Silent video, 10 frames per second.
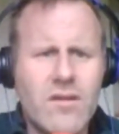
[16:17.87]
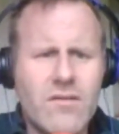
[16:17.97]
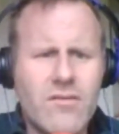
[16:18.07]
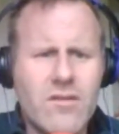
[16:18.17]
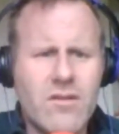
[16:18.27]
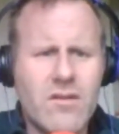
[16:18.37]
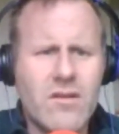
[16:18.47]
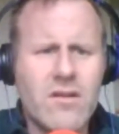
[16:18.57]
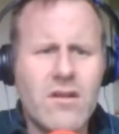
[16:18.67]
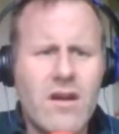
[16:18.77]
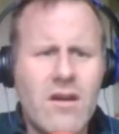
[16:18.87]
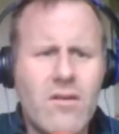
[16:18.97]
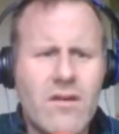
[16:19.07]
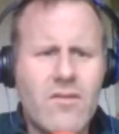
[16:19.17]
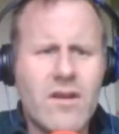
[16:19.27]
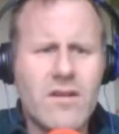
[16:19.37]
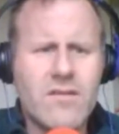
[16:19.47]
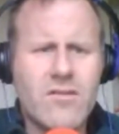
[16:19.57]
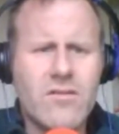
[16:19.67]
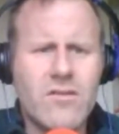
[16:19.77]
Where the fuck? How have I
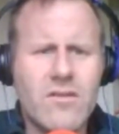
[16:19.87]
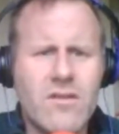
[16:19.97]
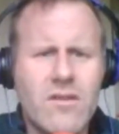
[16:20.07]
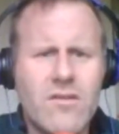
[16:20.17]
gone through?